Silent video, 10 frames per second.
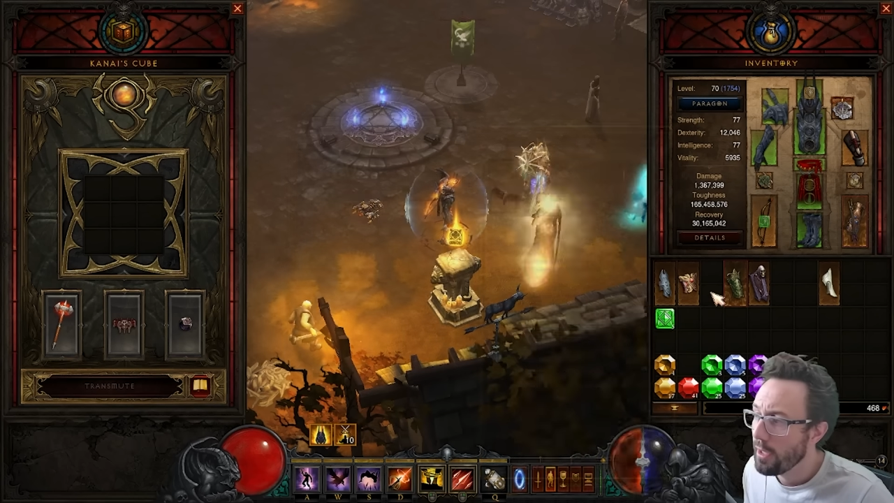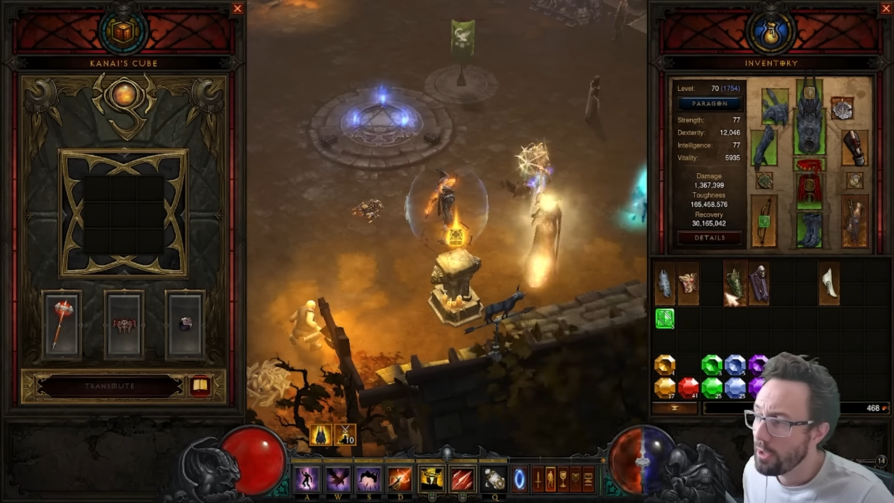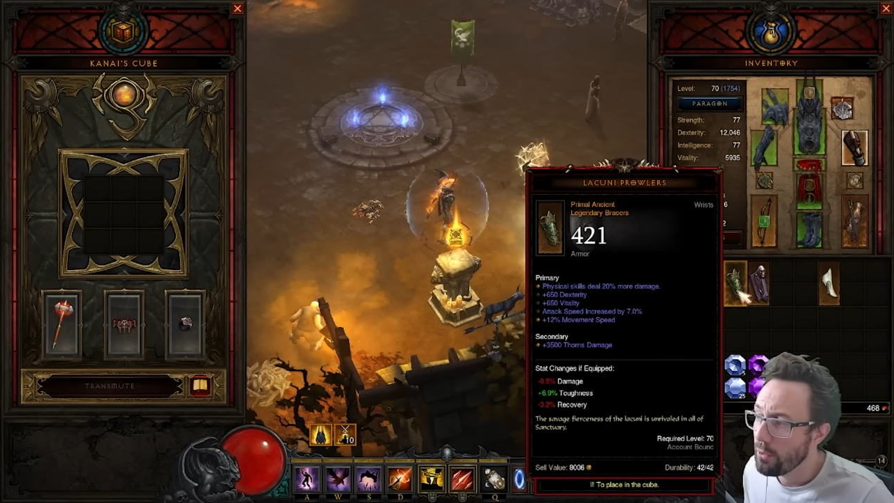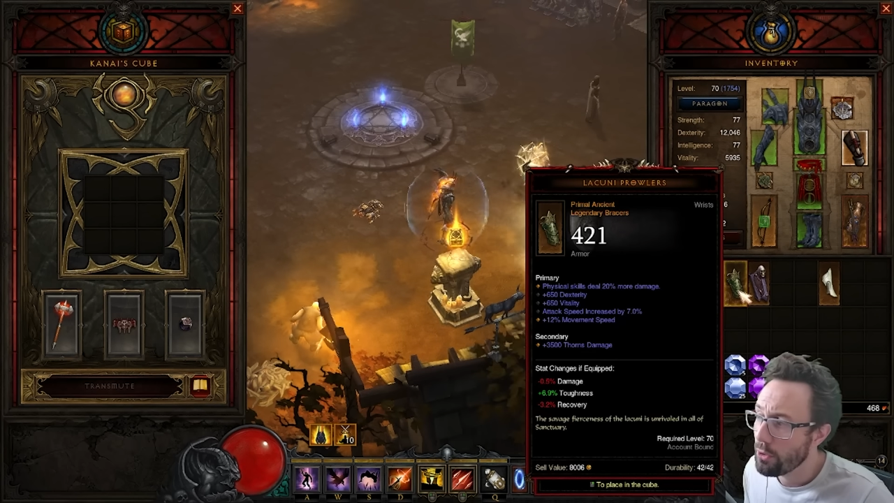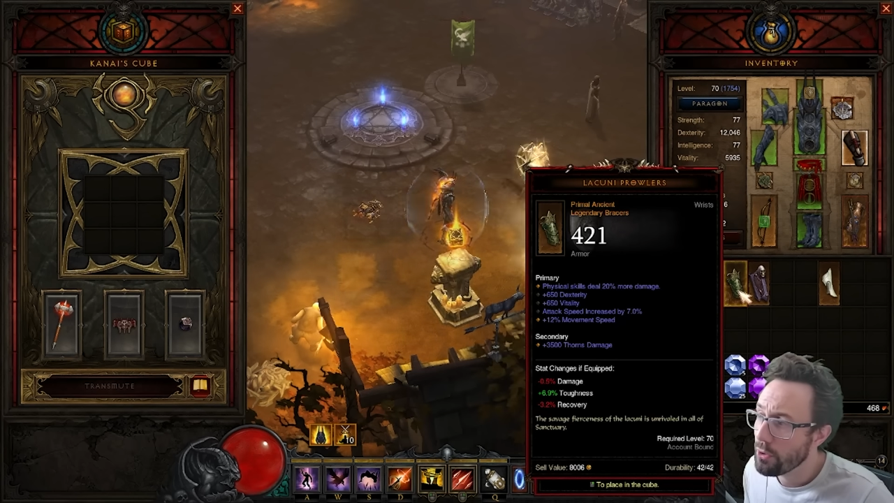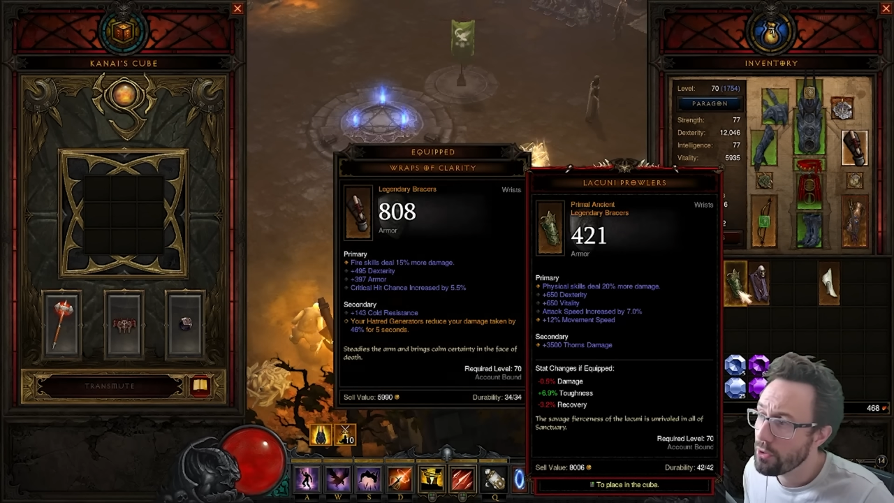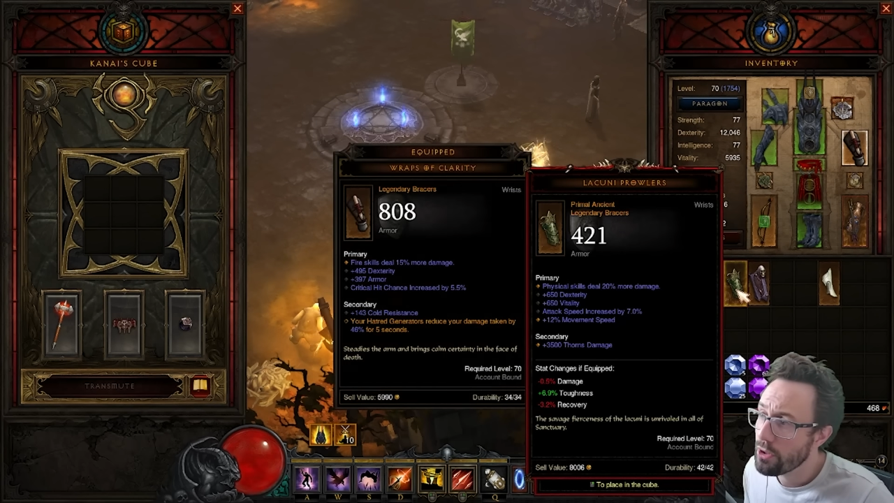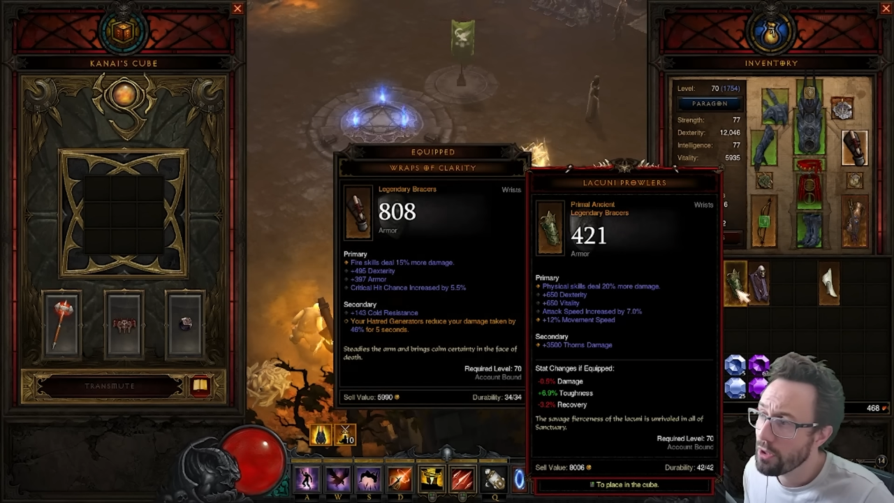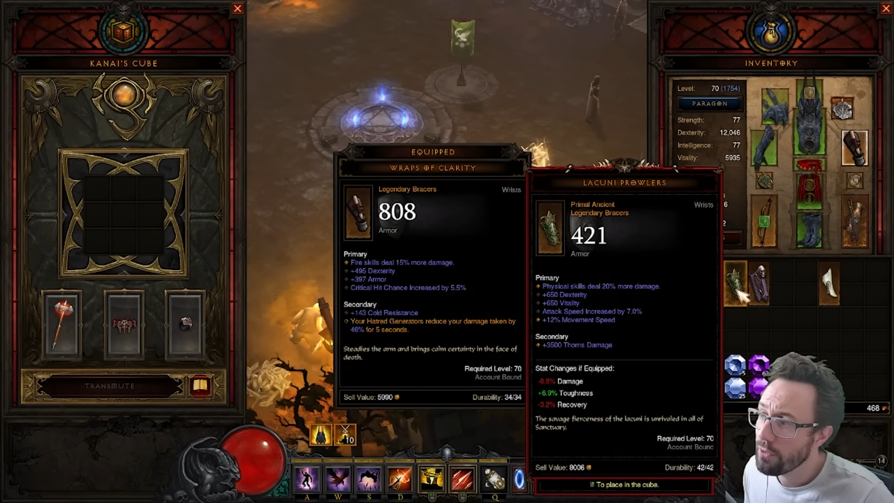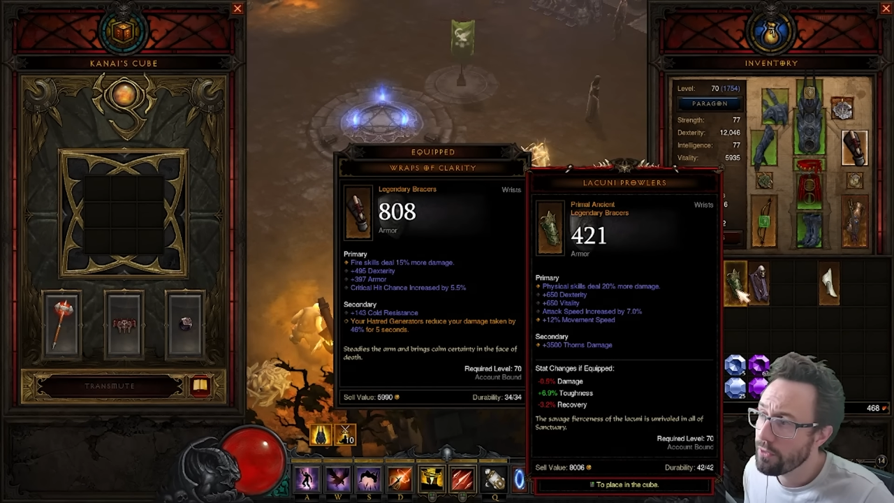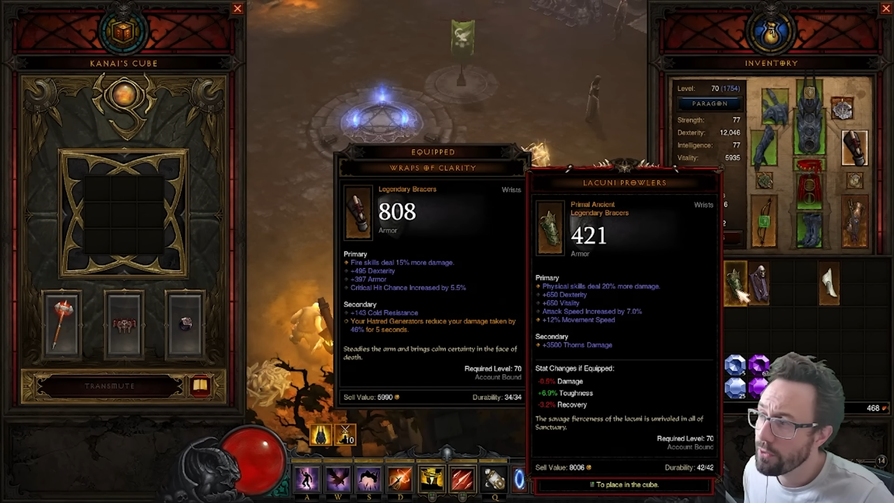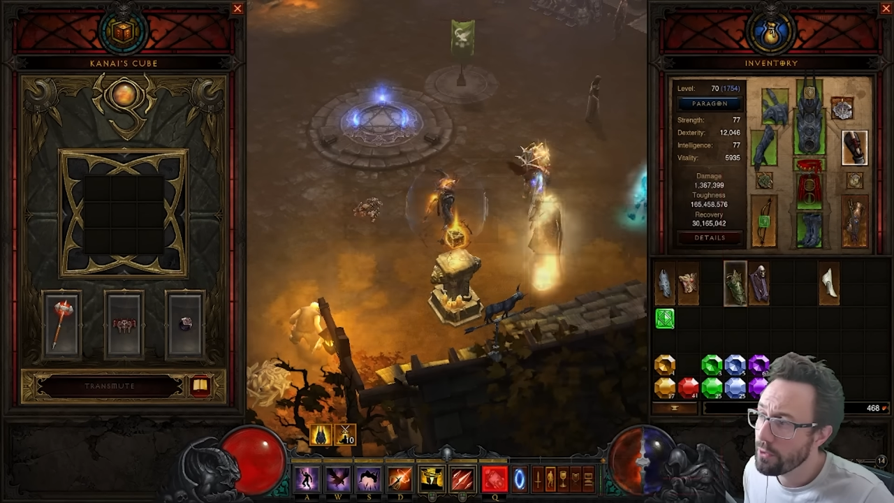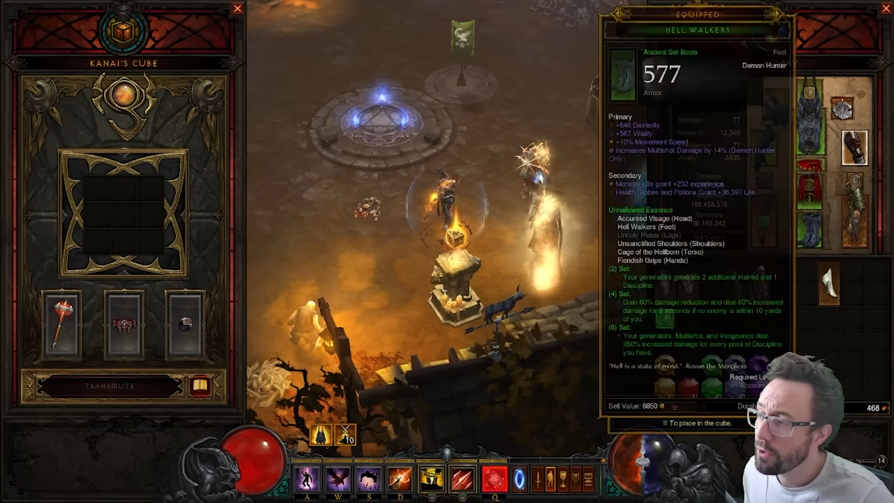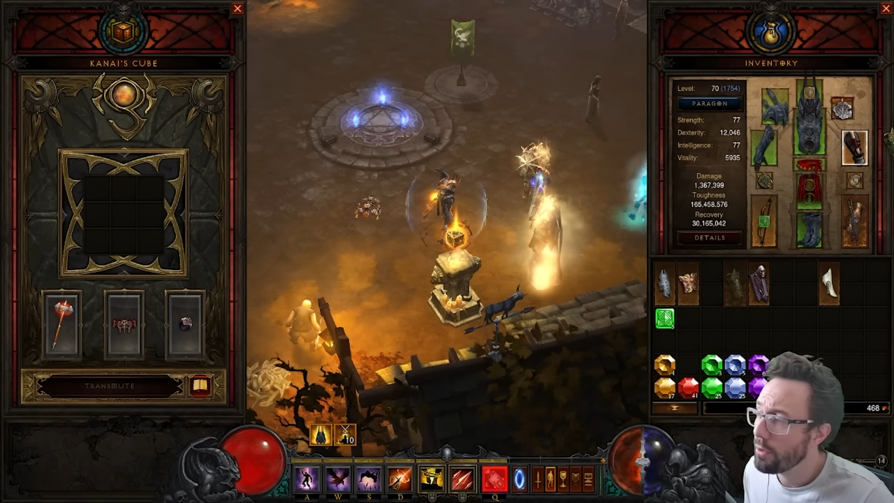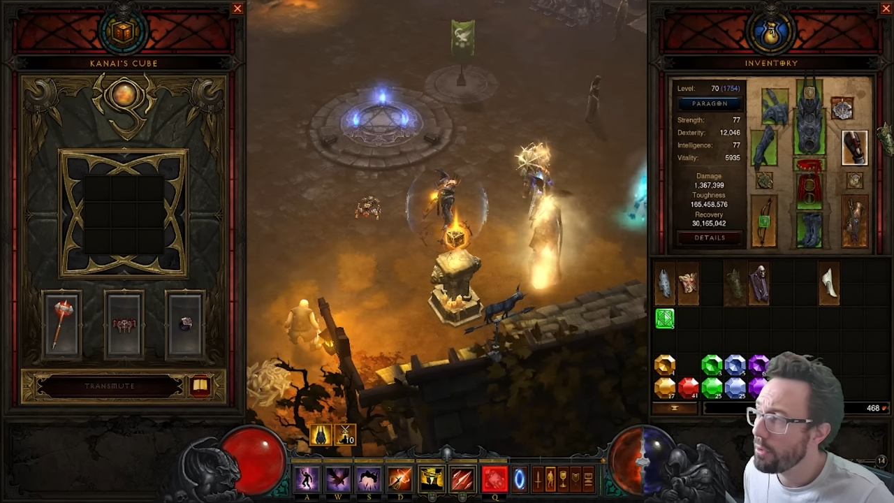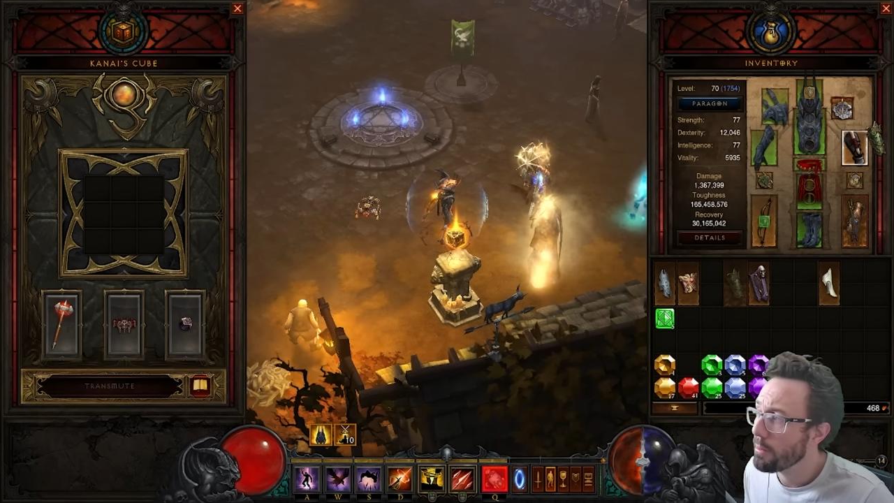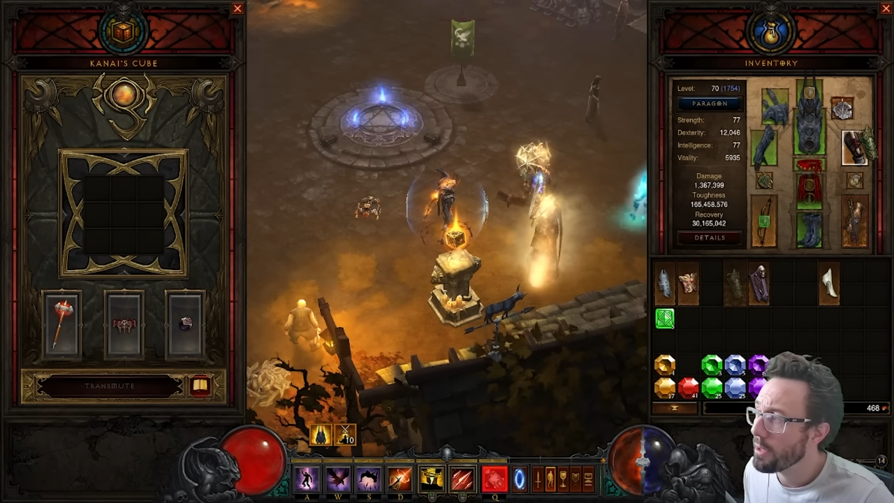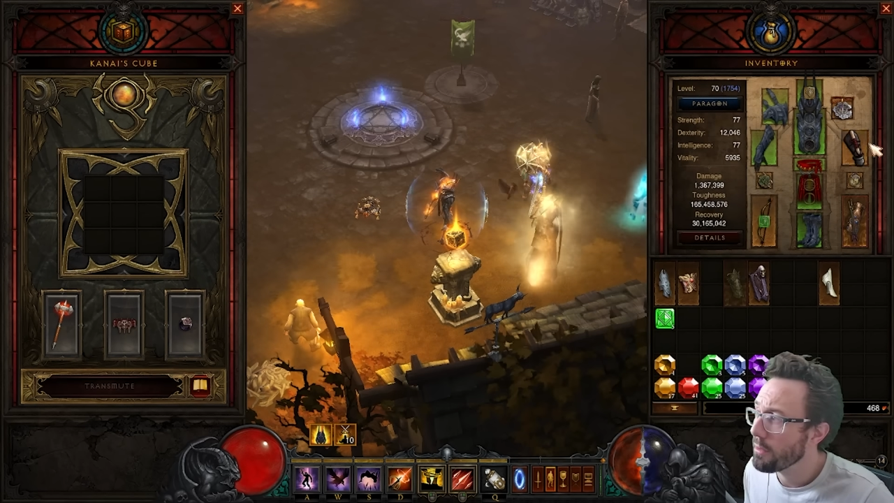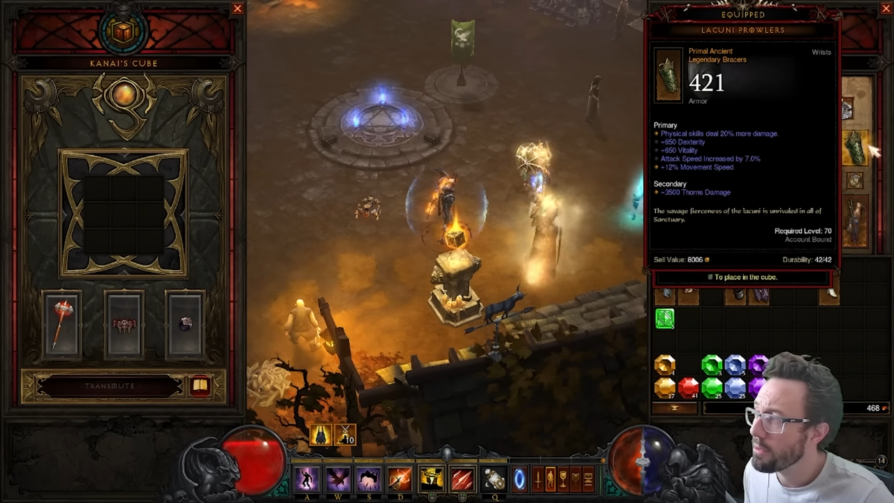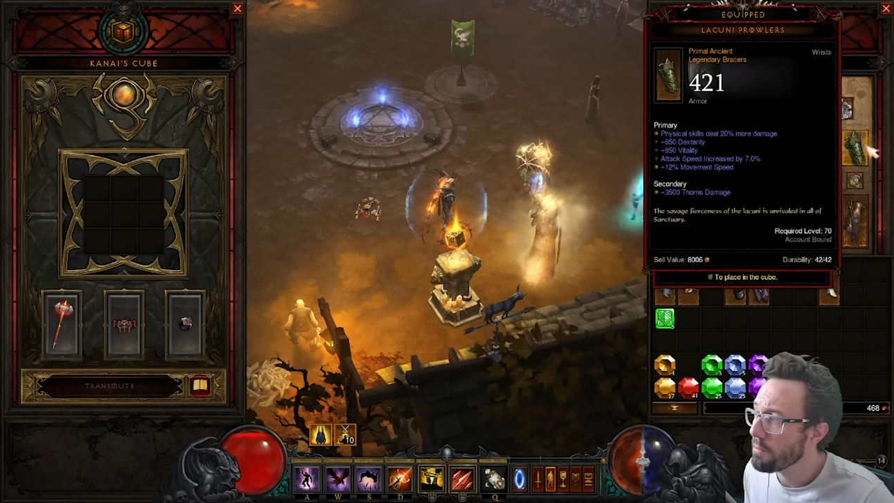You could go for Lacuni
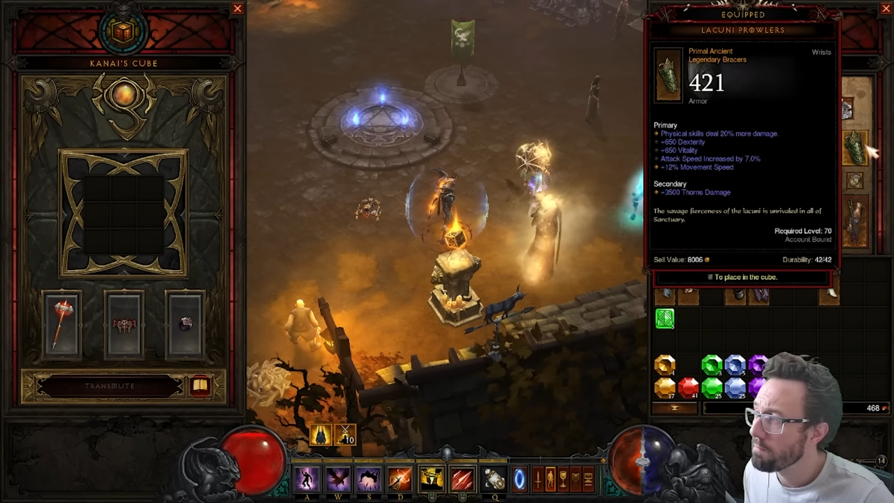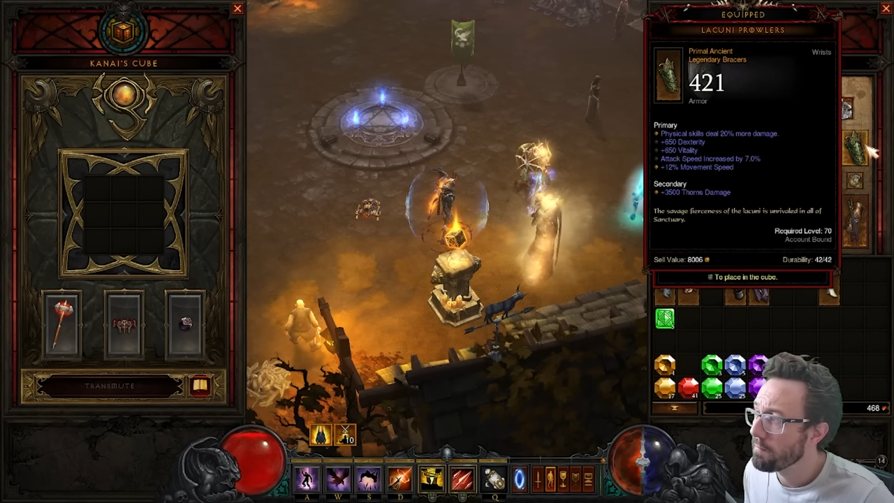Prowlers.